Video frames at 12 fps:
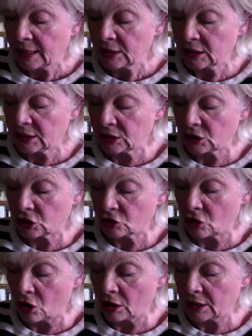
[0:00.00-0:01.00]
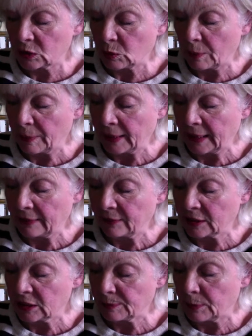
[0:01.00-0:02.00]
just as strongly as we believe
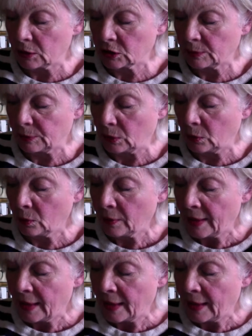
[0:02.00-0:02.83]
it is possible,